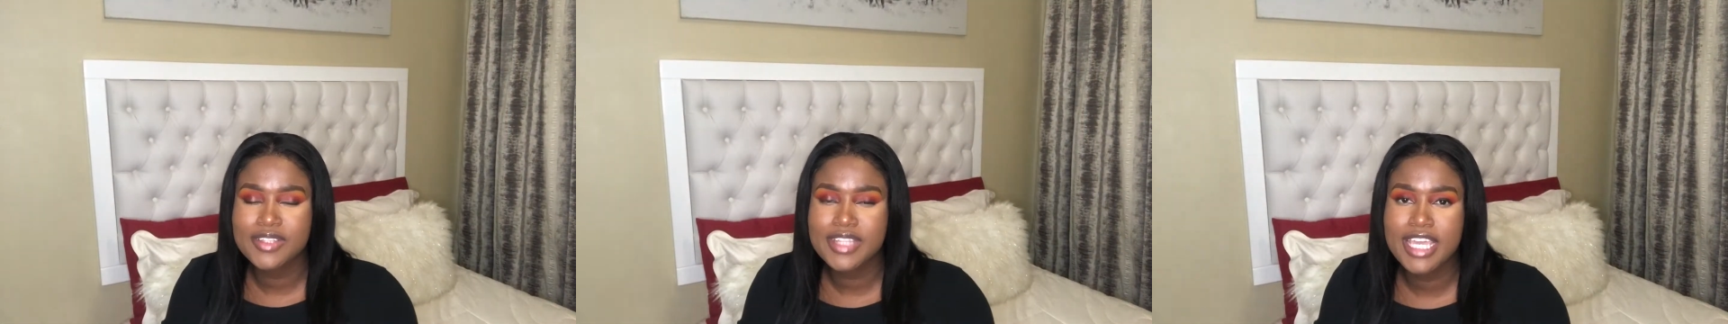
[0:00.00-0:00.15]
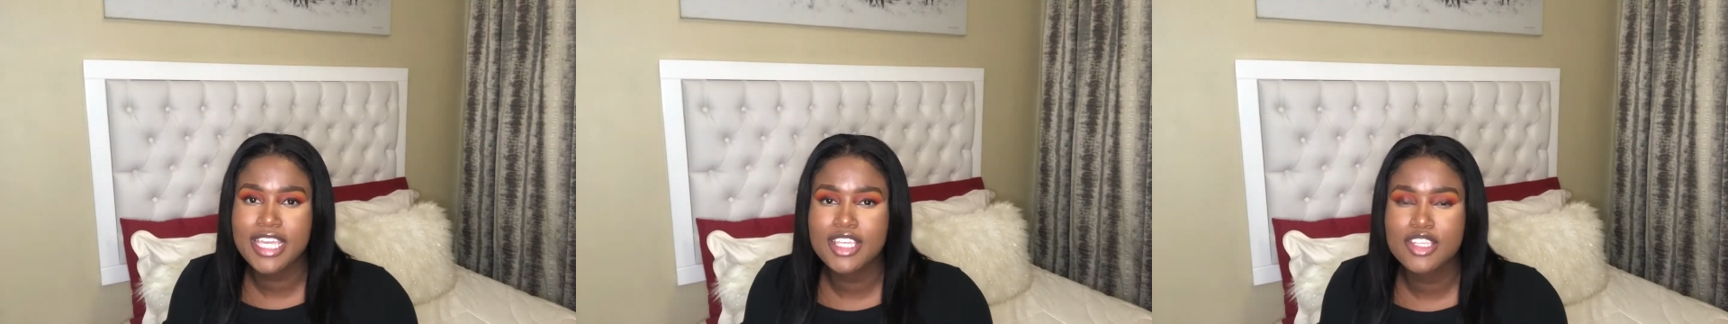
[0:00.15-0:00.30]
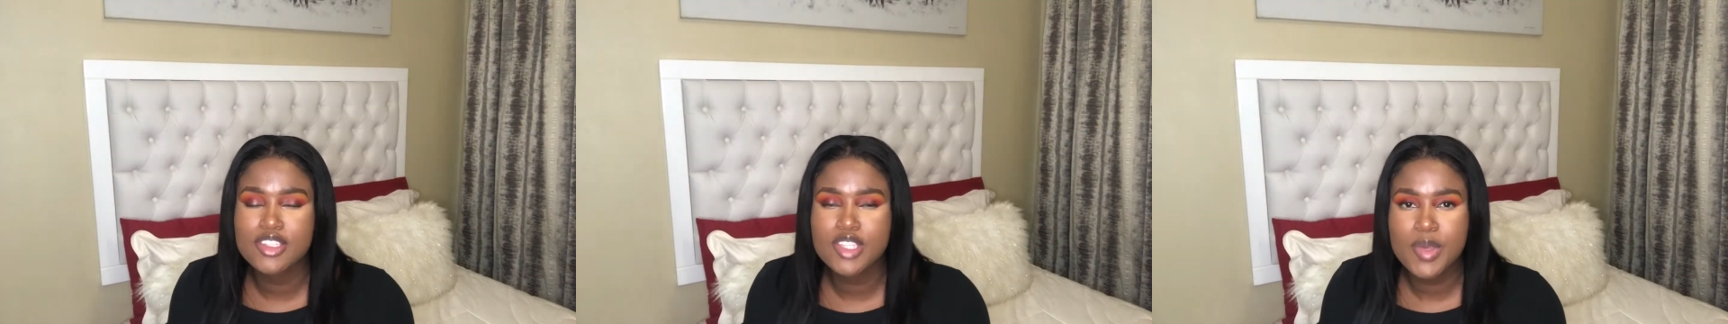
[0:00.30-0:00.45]

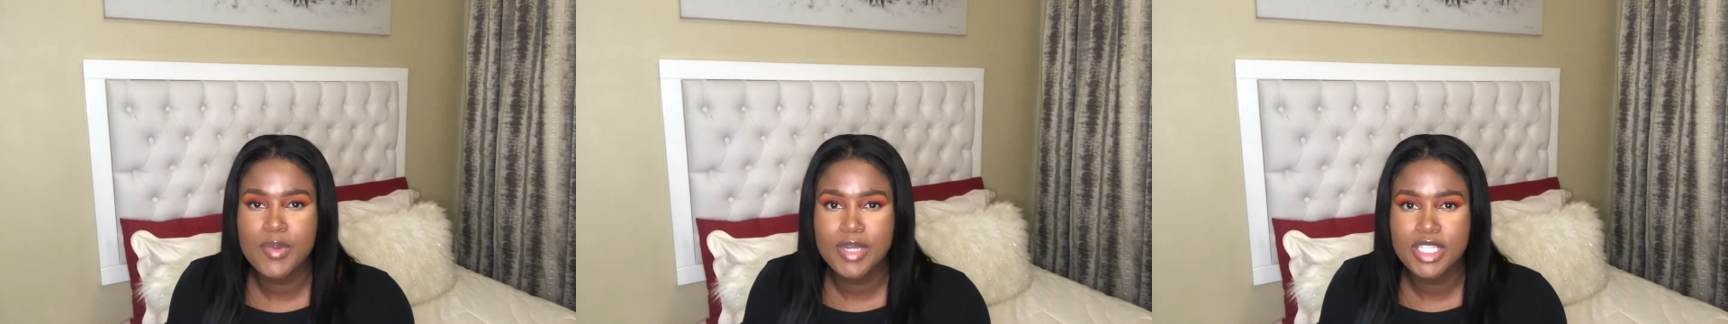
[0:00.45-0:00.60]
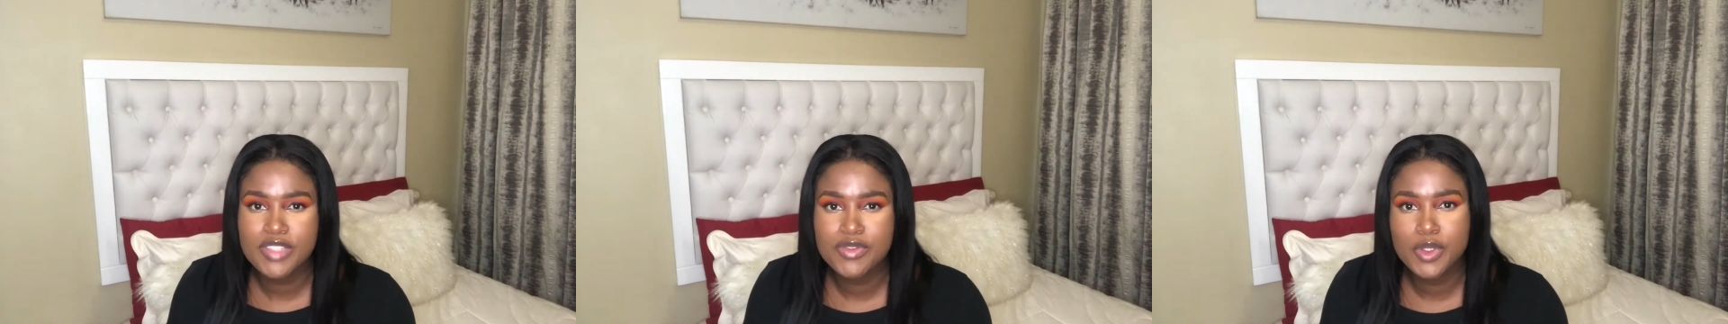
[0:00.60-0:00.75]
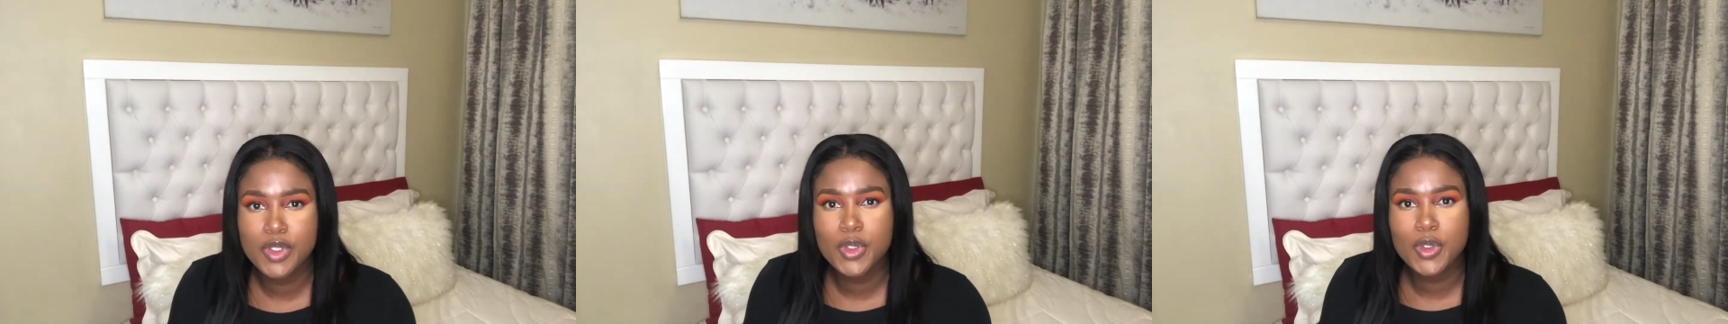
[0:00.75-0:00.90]
Thank you so
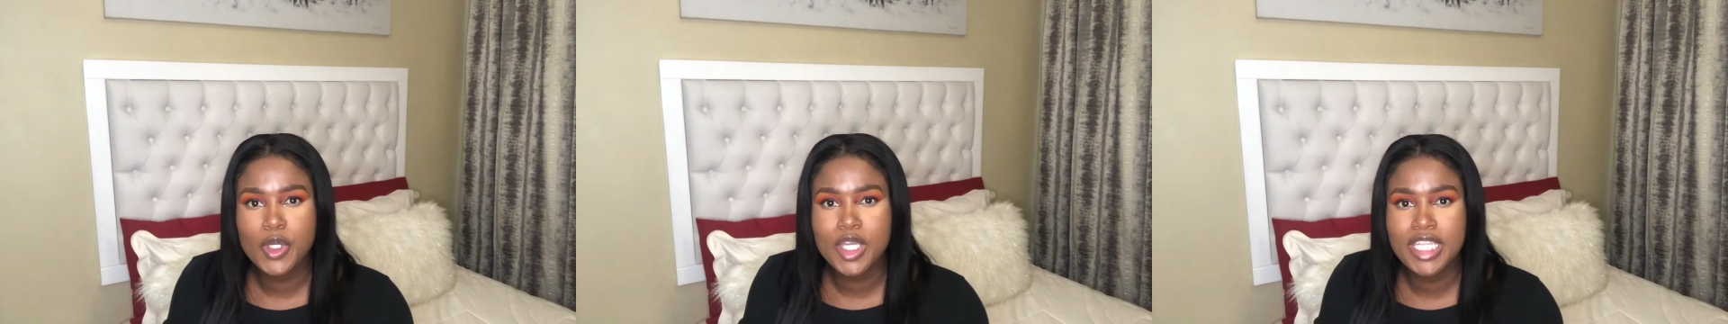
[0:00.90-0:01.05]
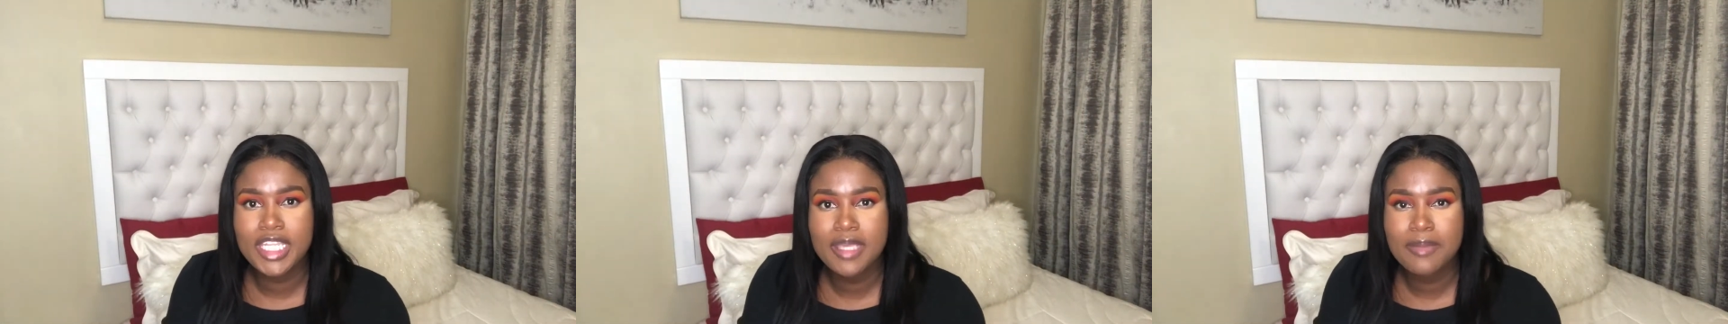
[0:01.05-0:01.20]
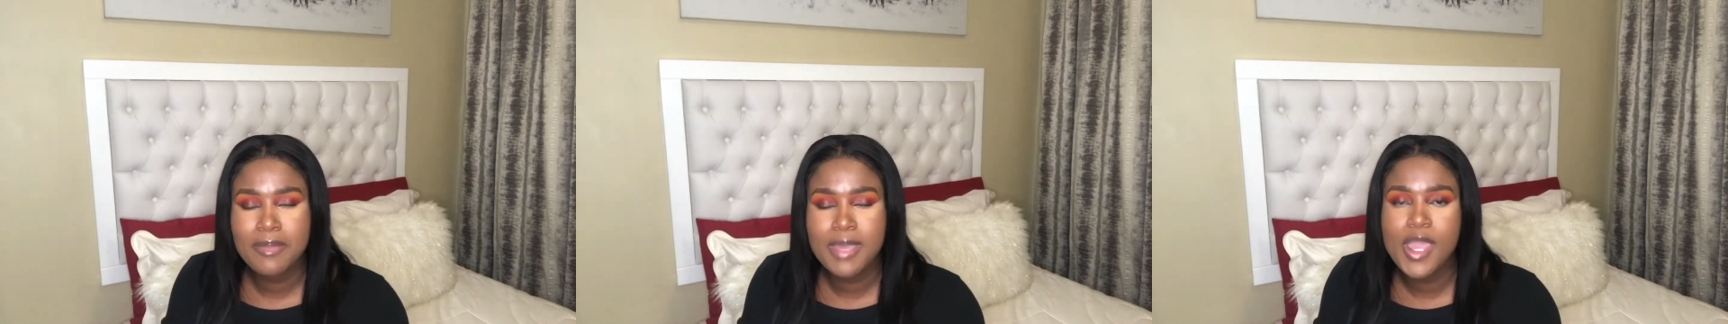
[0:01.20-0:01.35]
much for
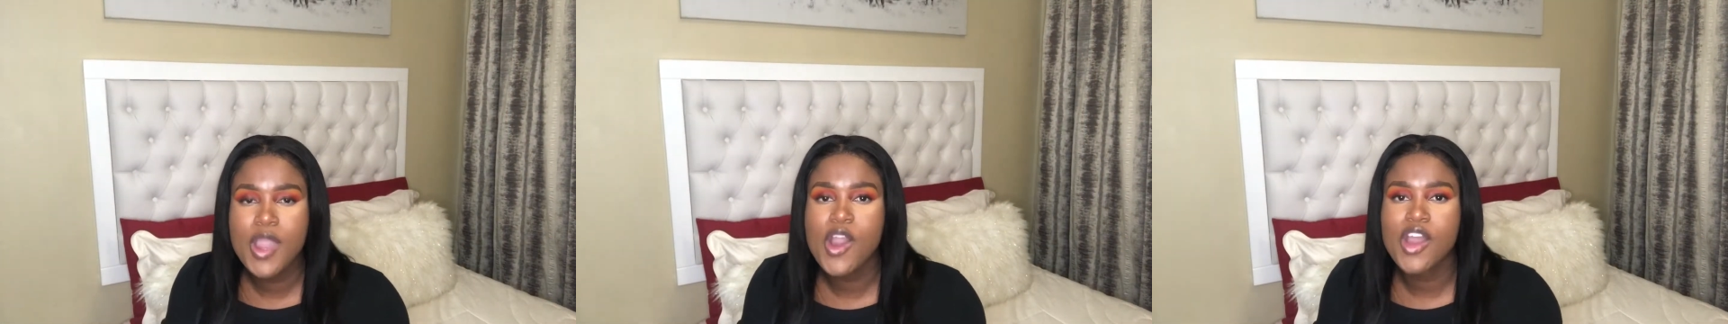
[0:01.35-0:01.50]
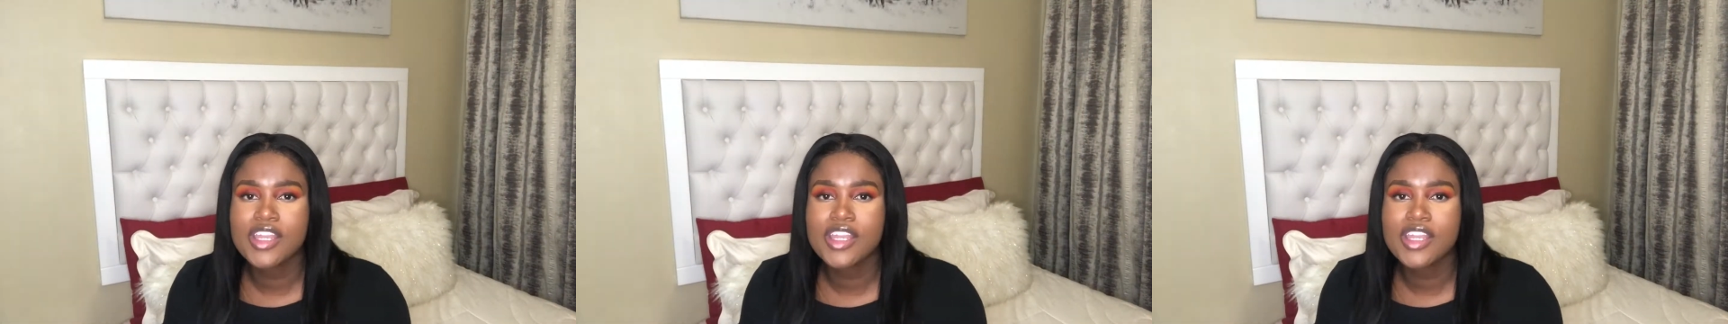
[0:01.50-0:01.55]
joining me